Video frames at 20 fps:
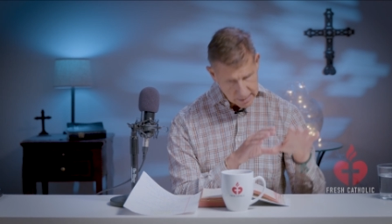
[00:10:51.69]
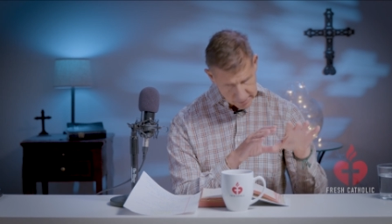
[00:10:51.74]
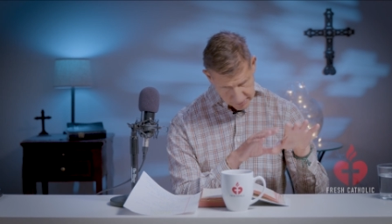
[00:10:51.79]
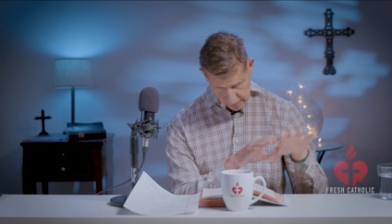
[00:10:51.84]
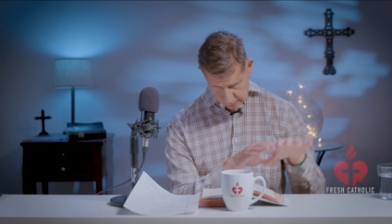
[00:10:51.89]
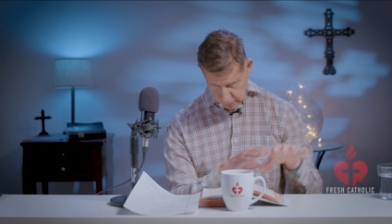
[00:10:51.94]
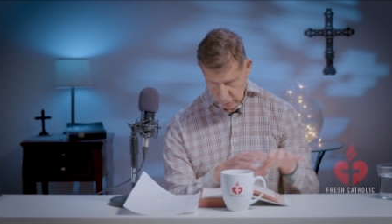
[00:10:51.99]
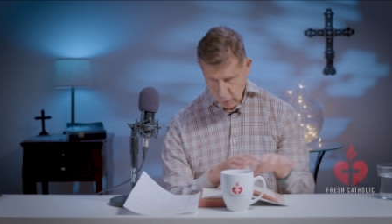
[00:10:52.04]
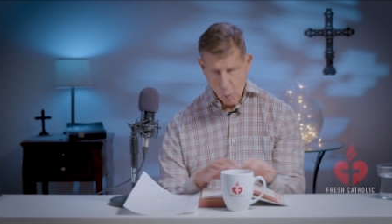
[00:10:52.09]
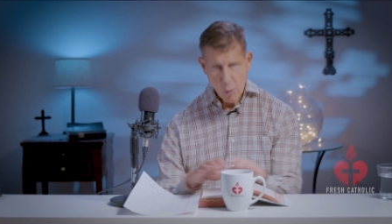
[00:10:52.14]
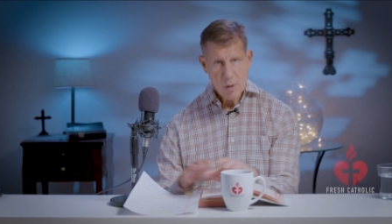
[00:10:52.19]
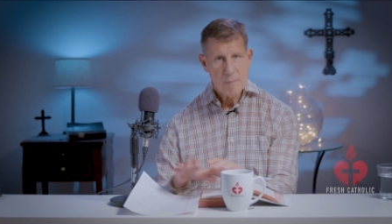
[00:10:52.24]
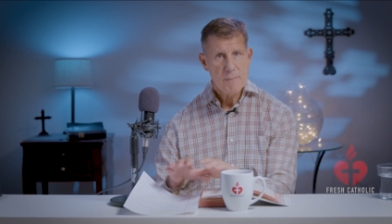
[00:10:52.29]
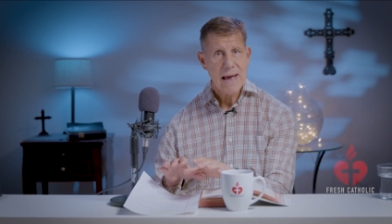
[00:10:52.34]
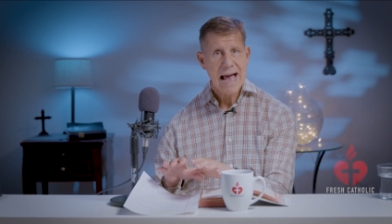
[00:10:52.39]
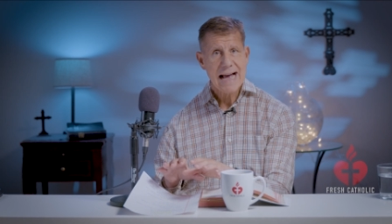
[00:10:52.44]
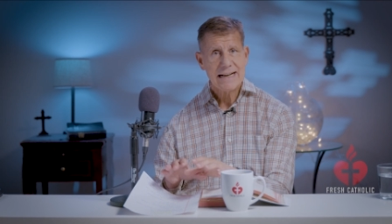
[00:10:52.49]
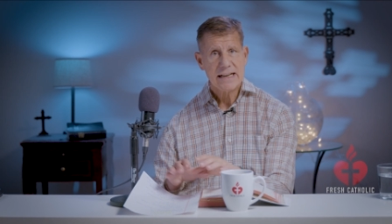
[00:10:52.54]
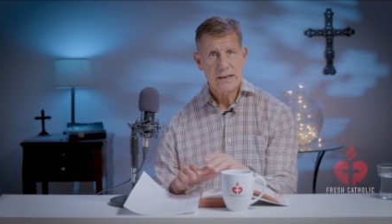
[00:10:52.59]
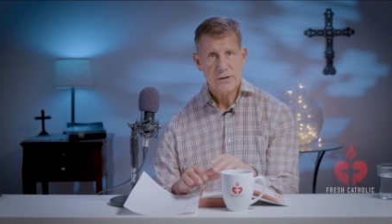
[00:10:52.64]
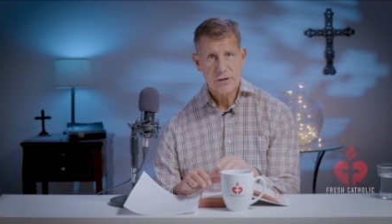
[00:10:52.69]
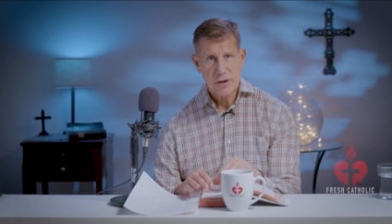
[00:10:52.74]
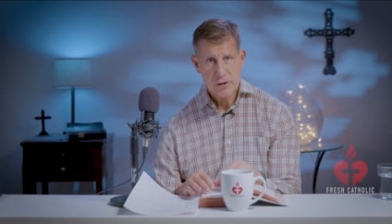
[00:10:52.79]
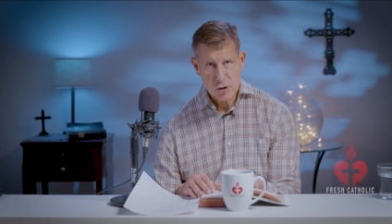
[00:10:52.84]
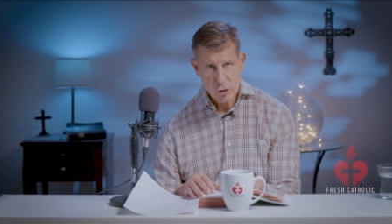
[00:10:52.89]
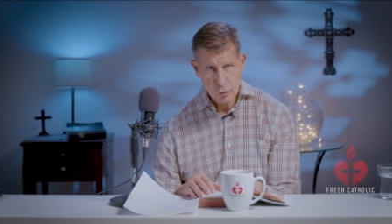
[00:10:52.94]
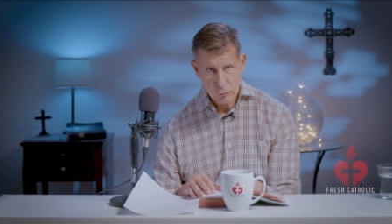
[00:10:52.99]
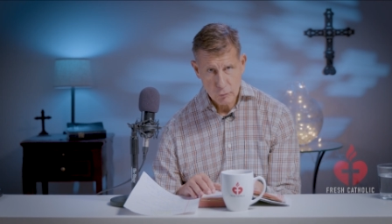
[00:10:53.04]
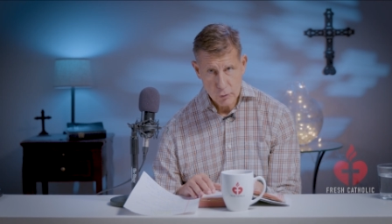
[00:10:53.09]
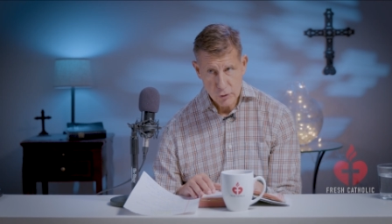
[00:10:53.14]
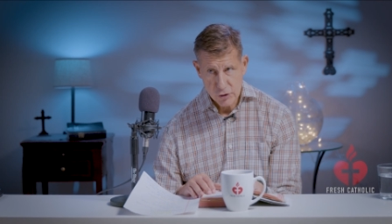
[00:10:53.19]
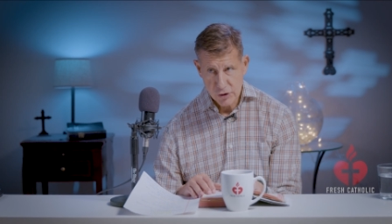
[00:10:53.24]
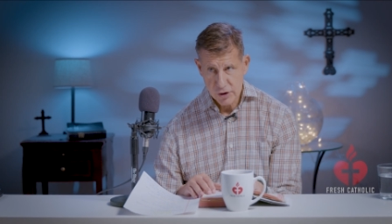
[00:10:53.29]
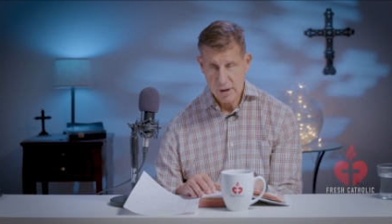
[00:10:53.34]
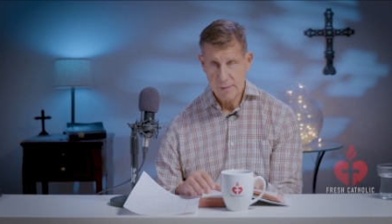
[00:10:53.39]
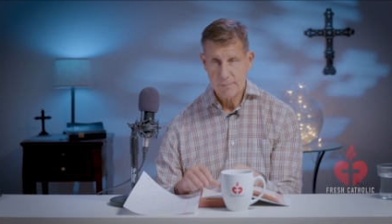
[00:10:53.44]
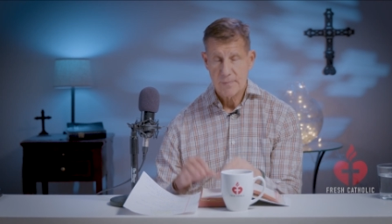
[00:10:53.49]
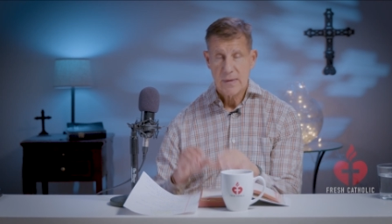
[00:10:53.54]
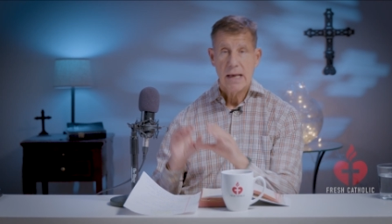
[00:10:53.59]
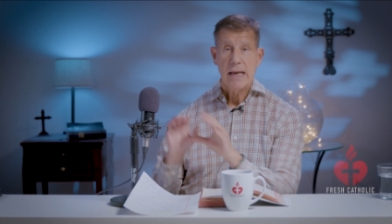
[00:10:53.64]
They're going back into
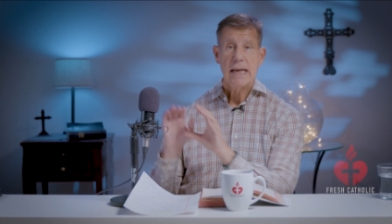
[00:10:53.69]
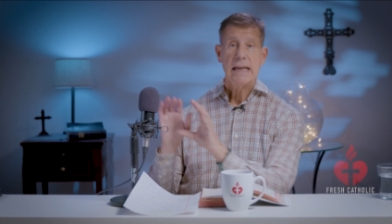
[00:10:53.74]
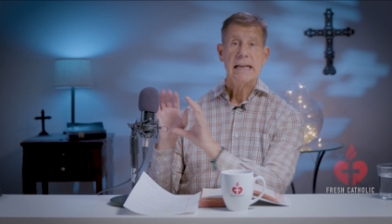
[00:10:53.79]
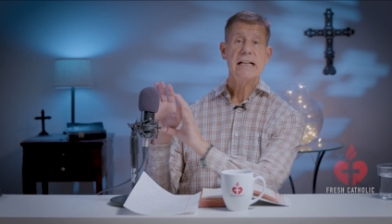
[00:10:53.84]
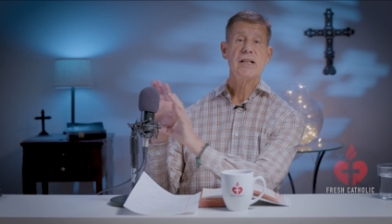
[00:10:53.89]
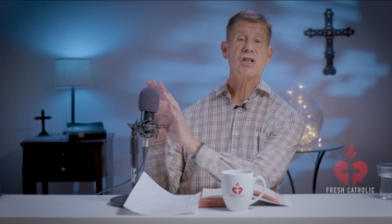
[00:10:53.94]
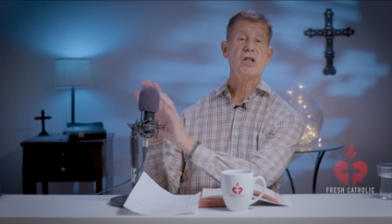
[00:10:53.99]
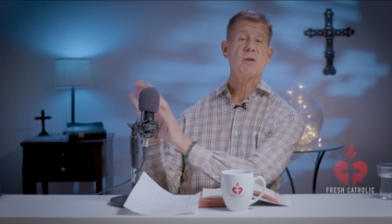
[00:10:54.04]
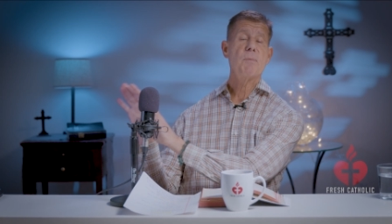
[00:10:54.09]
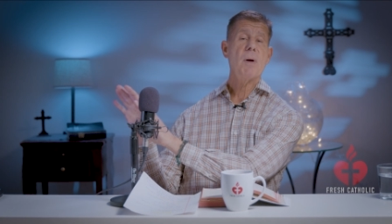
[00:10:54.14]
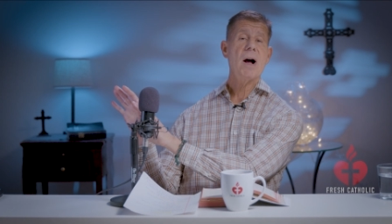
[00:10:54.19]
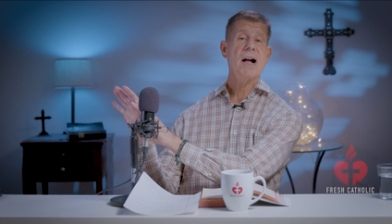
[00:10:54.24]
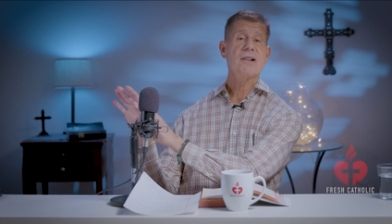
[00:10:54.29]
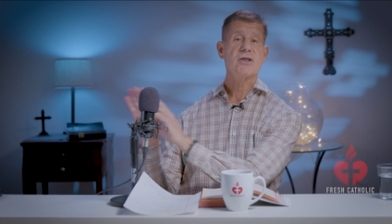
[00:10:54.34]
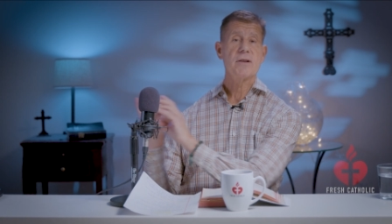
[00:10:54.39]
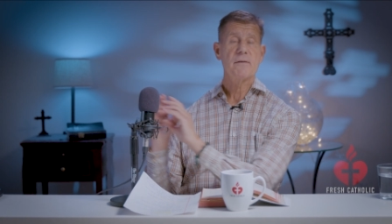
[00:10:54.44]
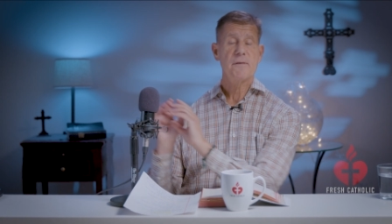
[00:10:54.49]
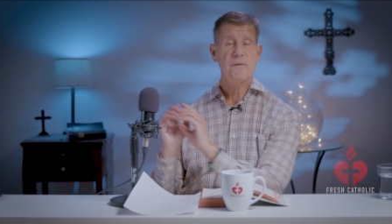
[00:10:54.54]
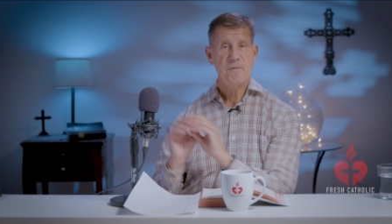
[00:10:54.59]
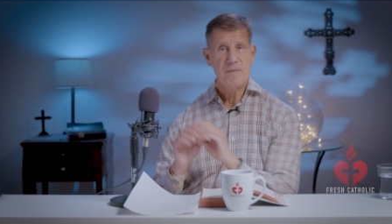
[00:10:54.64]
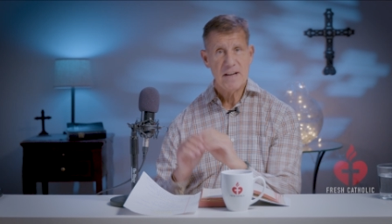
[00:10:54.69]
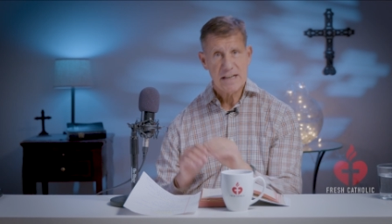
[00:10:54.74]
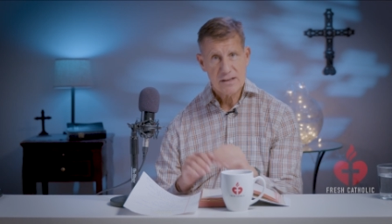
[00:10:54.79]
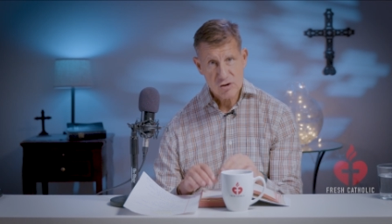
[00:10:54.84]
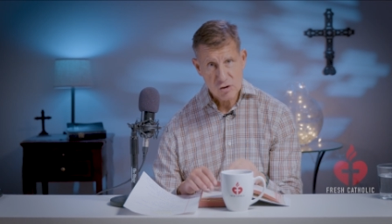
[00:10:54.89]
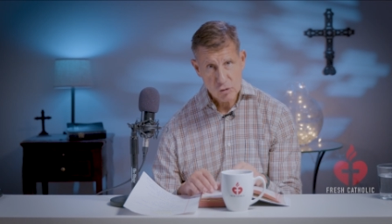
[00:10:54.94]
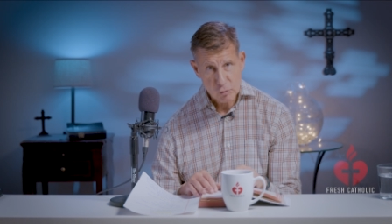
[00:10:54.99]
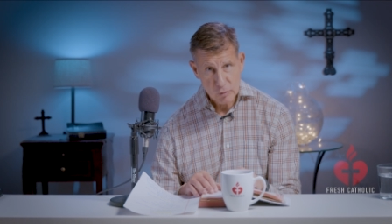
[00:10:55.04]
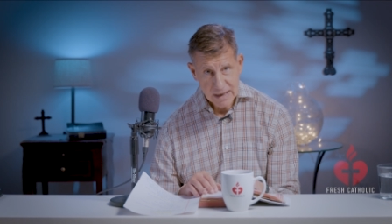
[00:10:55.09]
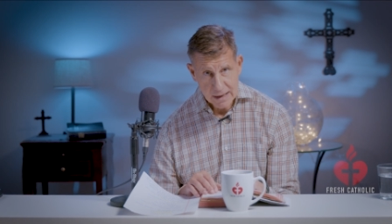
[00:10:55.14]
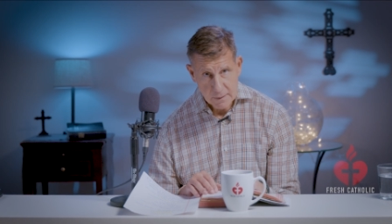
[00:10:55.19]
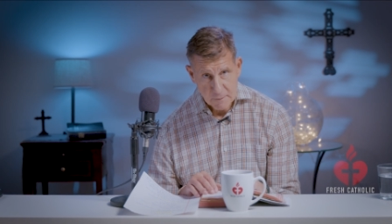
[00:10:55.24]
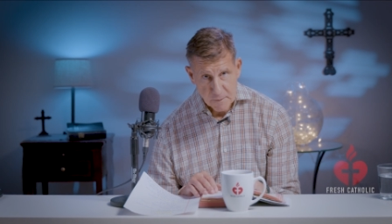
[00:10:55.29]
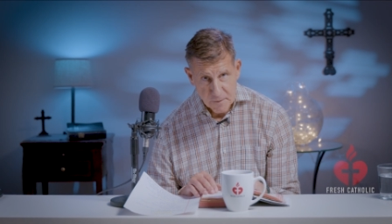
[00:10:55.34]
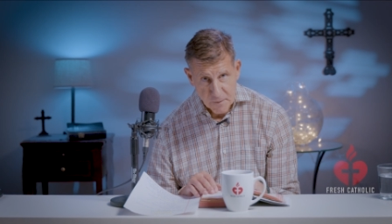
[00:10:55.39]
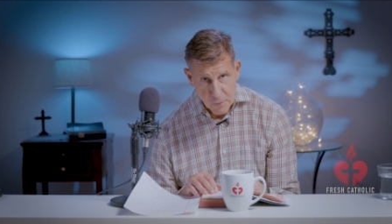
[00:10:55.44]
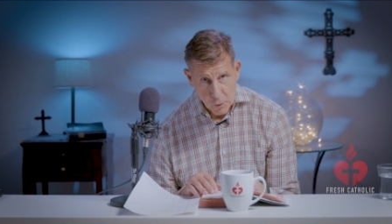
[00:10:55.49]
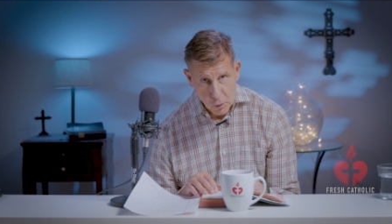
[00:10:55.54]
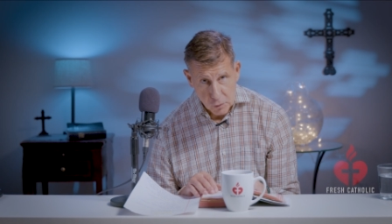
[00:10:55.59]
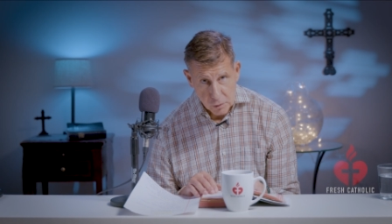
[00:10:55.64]
Jerusalem. He spots a fig tree in
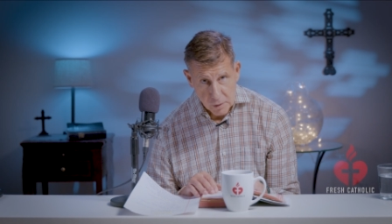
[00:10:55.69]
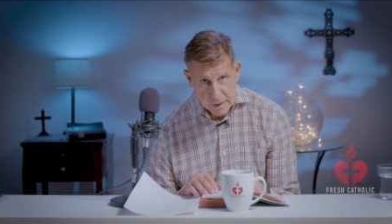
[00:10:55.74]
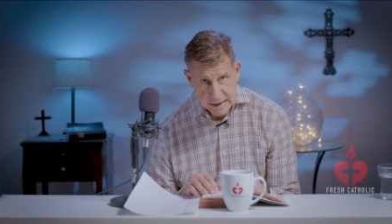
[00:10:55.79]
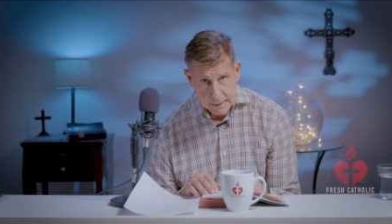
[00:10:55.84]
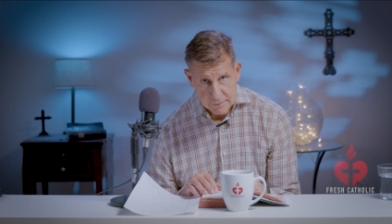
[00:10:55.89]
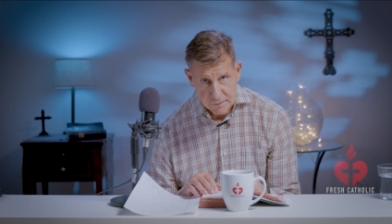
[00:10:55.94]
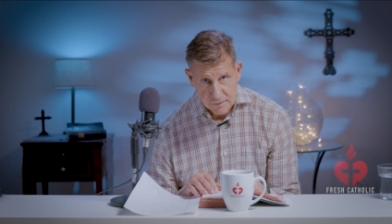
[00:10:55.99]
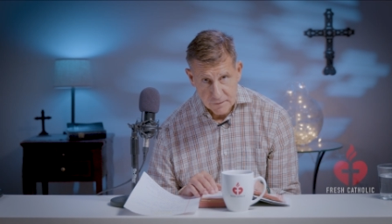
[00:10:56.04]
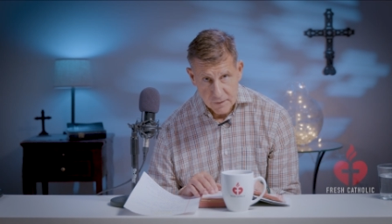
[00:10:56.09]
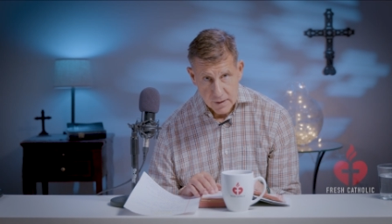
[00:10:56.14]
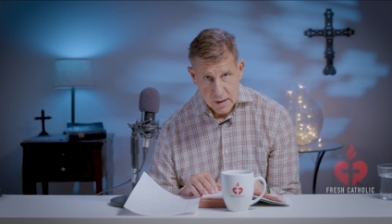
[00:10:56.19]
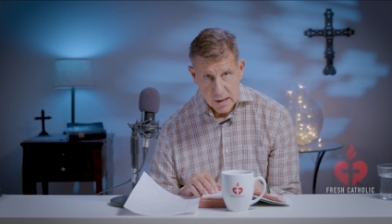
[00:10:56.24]
full leaf.